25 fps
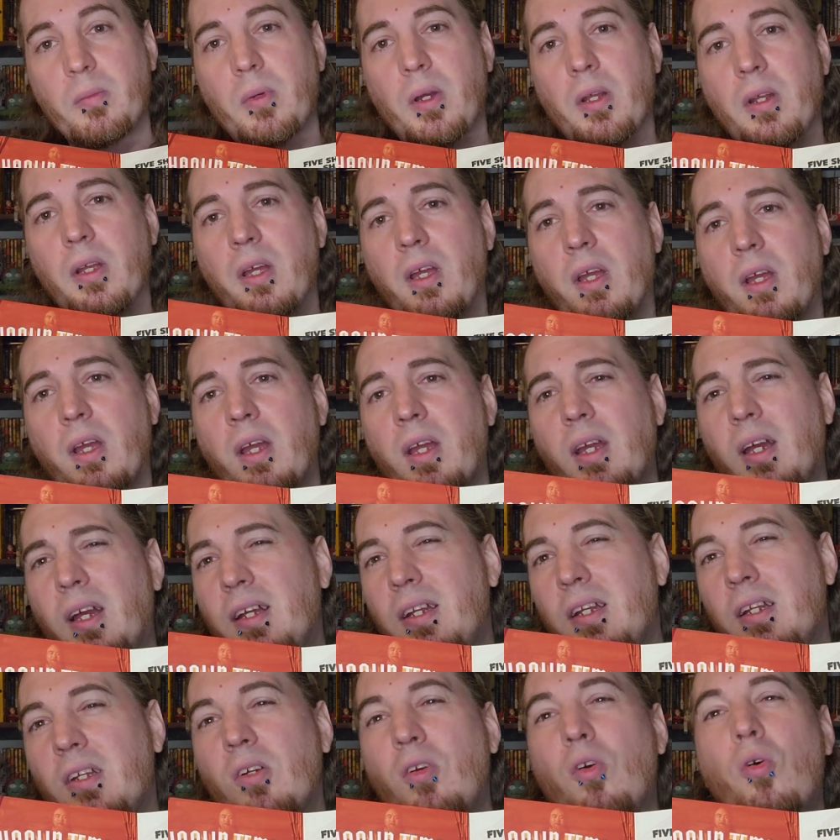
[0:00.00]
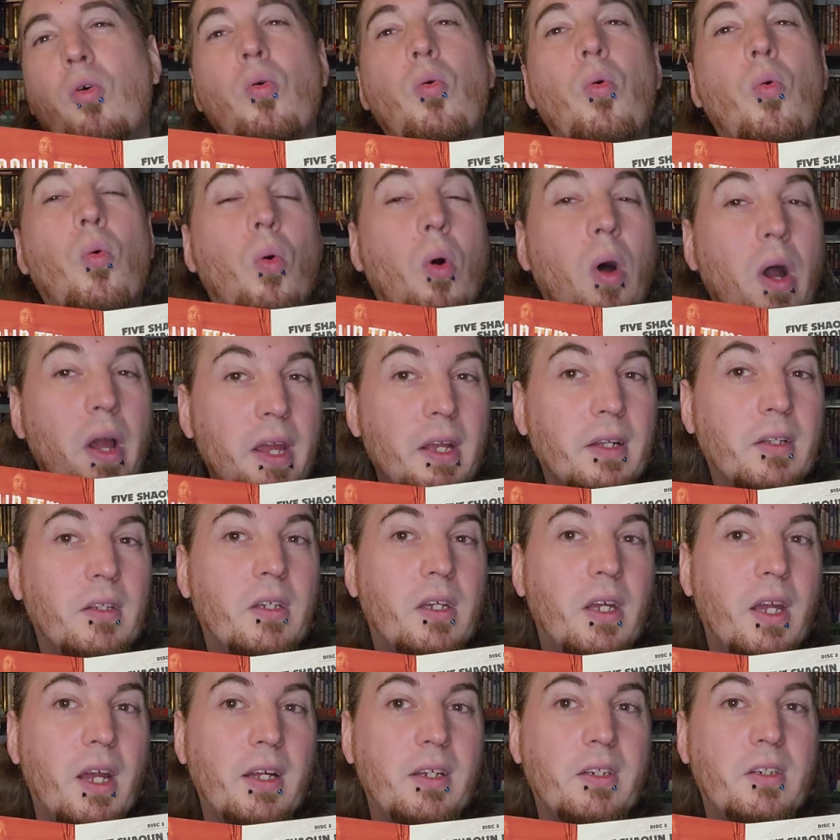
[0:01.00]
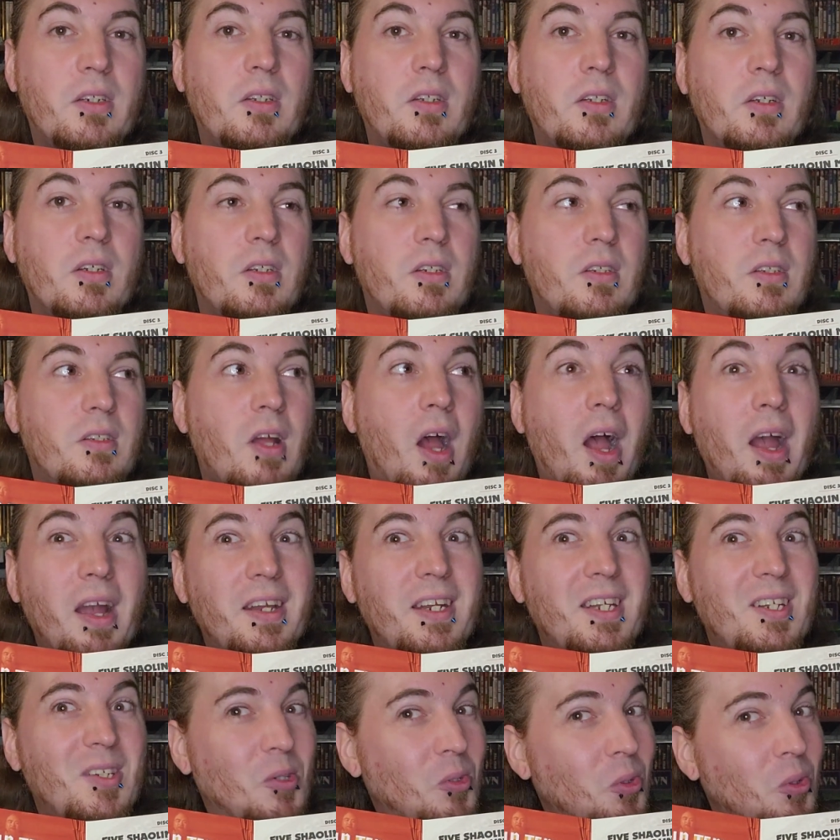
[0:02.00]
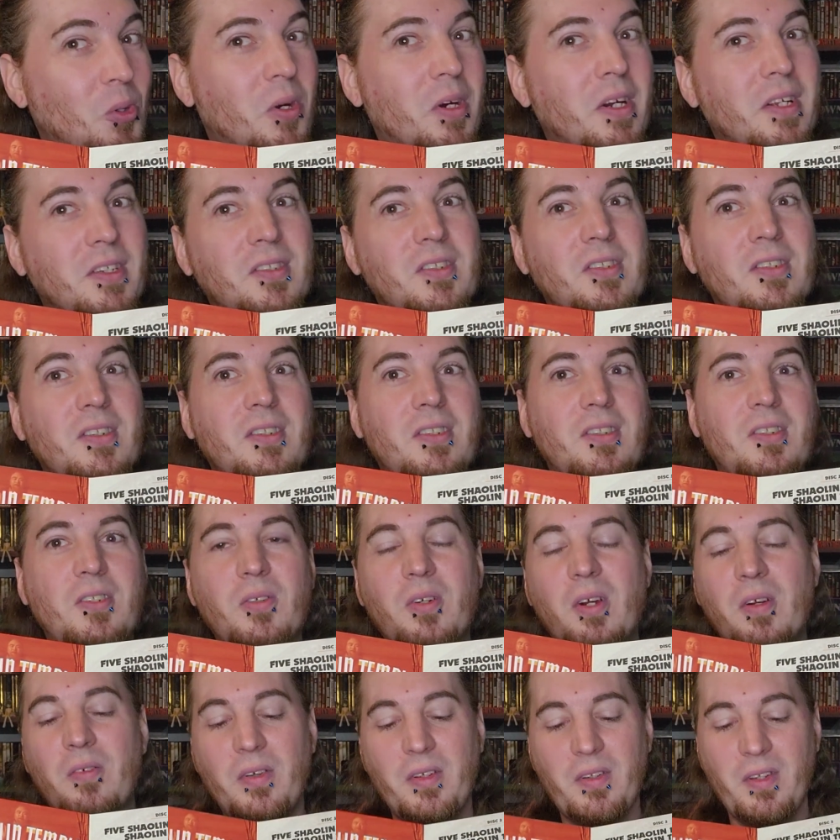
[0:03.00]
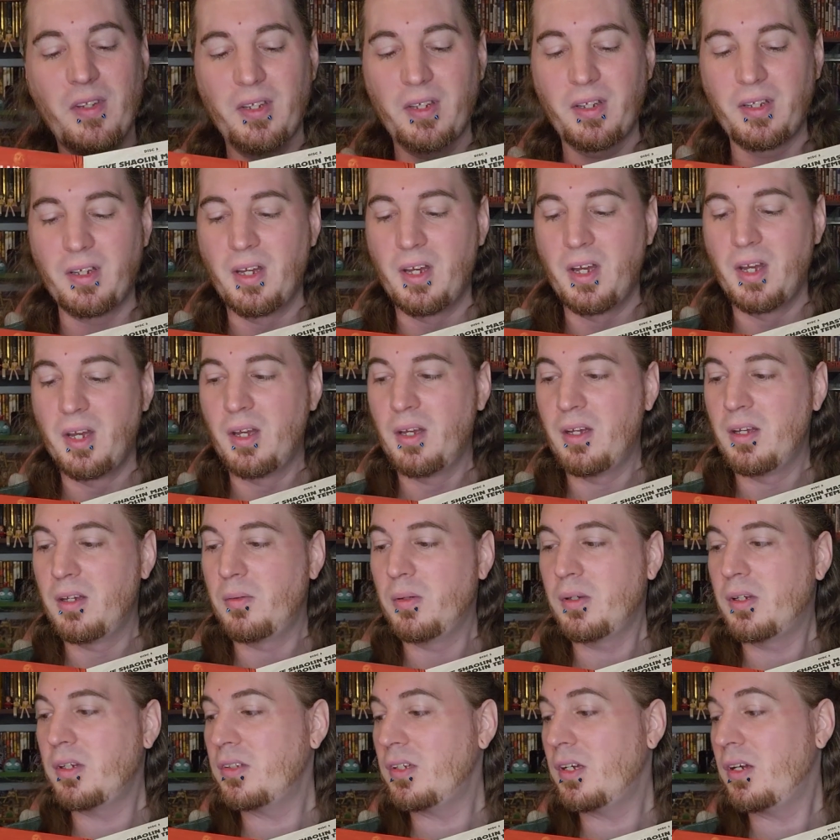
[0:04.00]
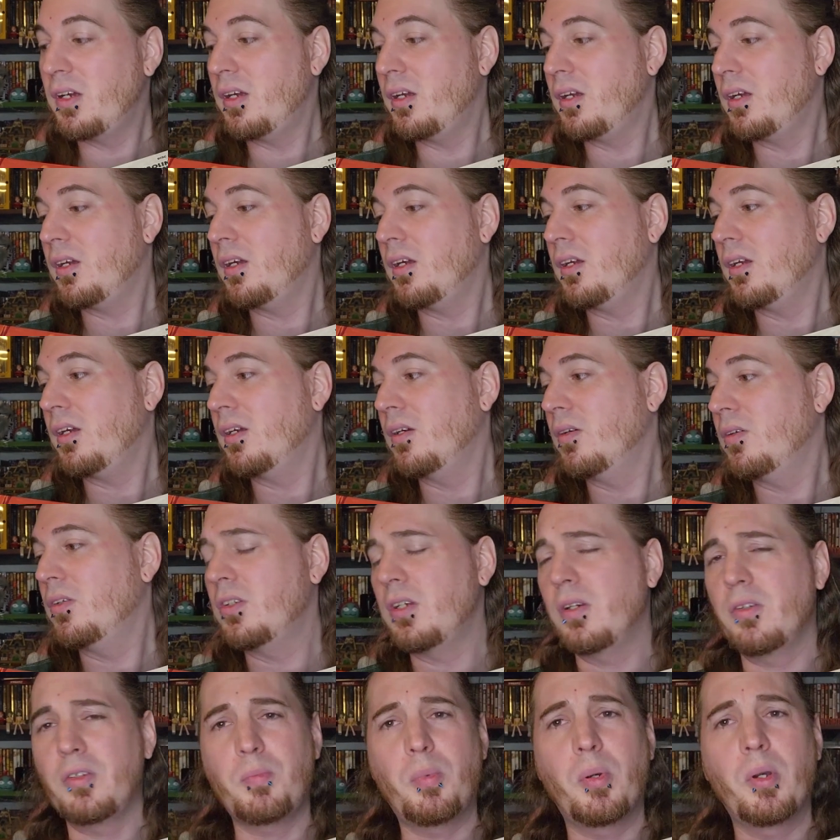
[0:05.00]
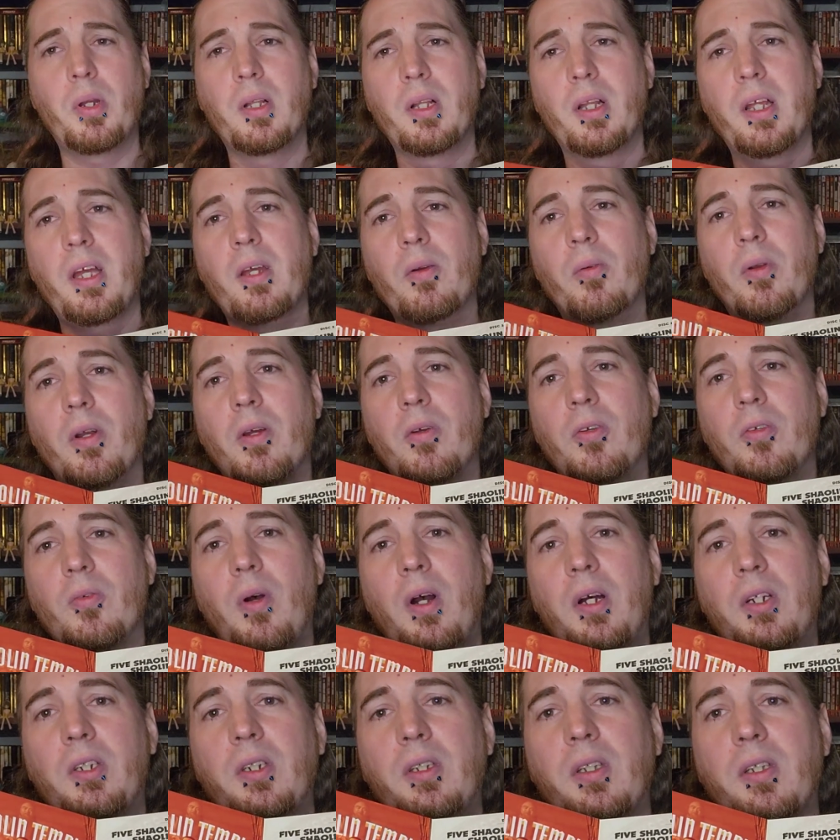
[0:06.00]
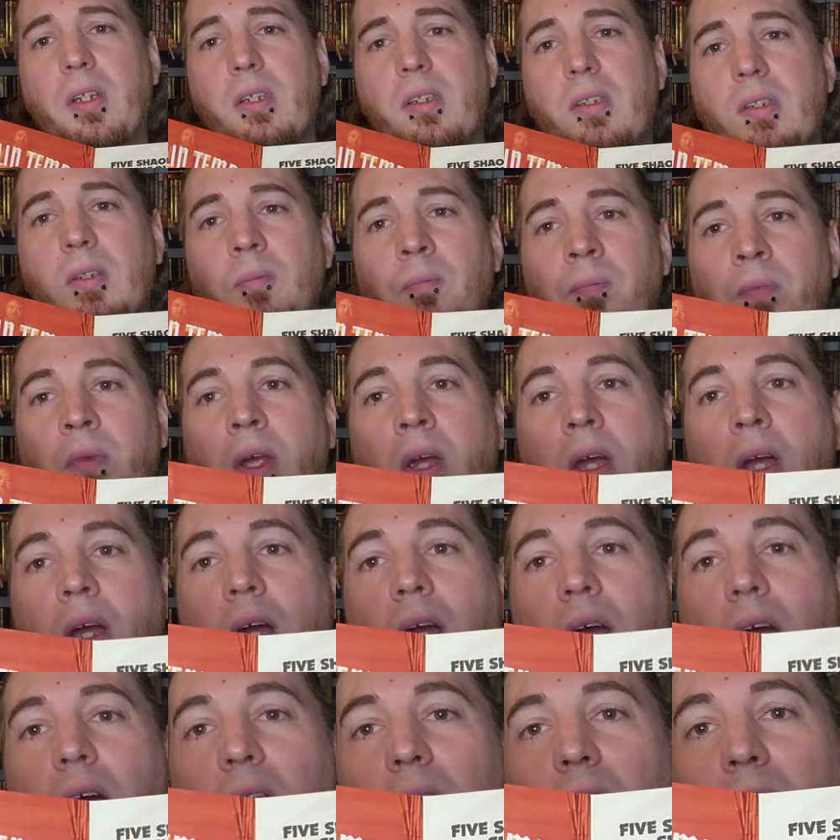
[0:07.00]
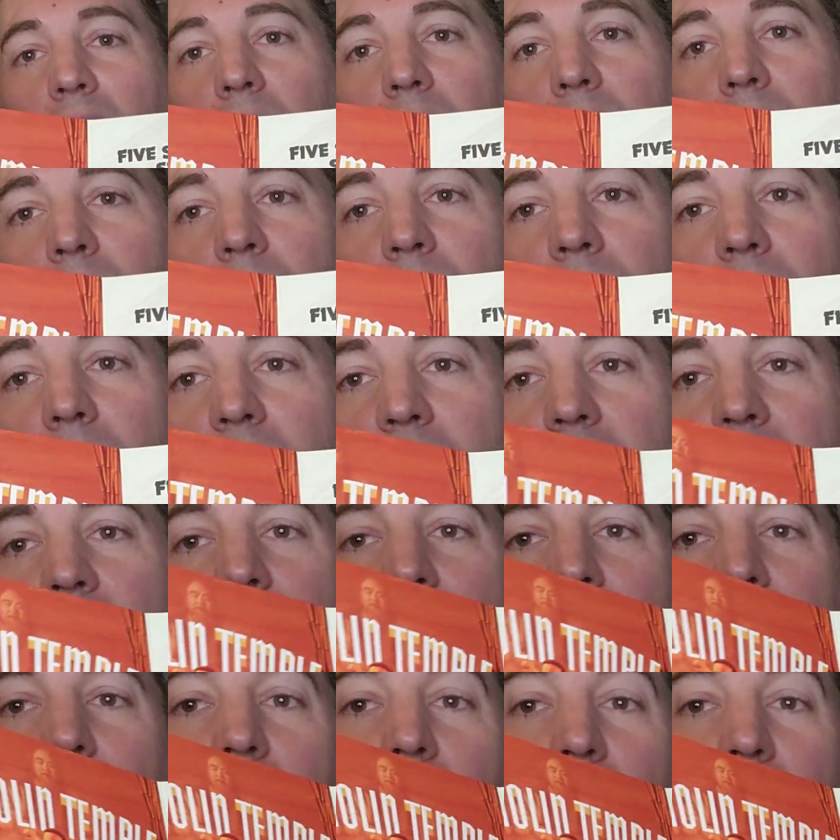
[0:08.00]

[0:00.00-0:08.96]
But I didn't quite catch the tiny nuances to everything, because it was pretty late when I was watching this. Anywho, seen it.